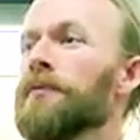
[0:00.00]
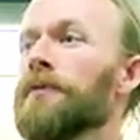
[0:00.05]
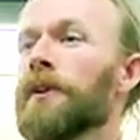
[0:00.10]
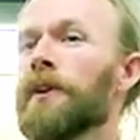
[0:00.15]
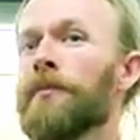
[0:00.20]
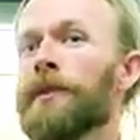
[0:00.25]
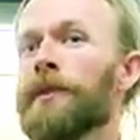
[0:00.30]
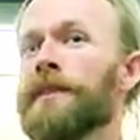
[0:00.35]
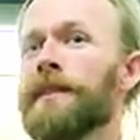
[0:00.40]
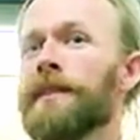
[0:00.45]

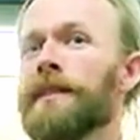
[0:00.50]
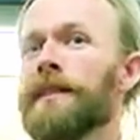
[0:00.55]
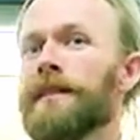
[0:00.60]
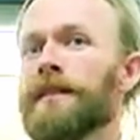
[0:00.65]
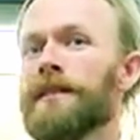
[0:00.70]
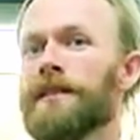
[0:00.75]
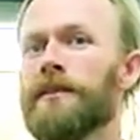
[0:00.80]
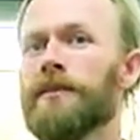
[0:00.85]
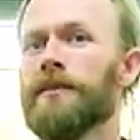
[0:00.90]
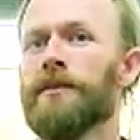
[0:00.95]
form, we see
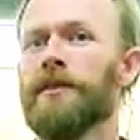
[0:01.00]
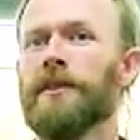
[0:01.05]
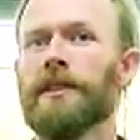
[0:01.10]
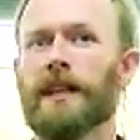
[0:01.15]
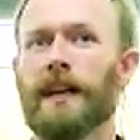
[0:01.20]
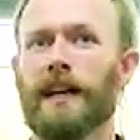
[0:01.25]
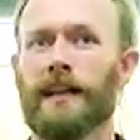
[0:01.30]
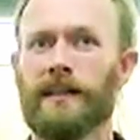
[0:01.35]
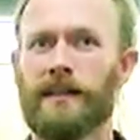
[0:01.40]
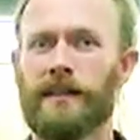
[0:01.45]
these huge
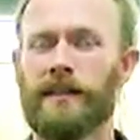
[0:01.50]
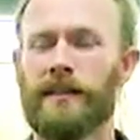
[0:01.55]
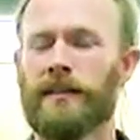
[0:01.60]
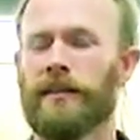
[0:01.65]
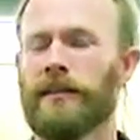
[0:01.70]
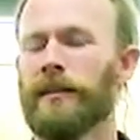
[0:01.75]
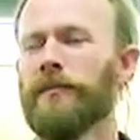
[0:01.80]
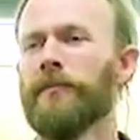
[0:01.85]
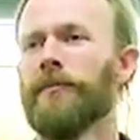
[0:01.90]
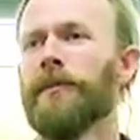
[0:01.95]
jets,
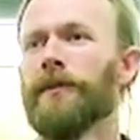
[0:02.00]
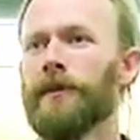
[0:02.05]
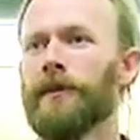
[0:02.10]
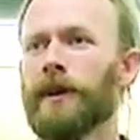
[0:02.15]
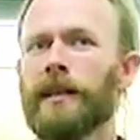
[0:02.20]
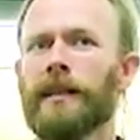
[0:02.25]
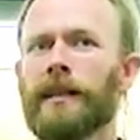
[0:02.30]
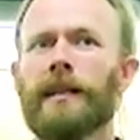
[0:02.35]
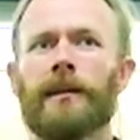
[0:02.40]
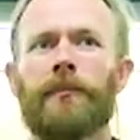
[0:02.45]

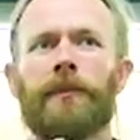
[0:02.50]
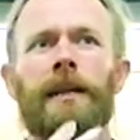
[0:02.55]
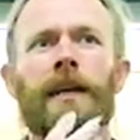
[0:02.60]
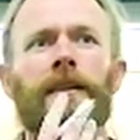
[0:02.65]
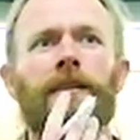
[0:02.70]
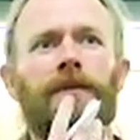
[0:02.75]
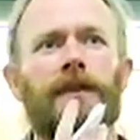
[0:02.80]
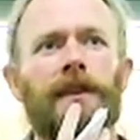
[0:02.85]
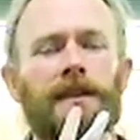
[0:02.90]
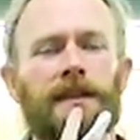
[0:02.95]
right, coming
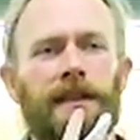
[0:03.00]
out of the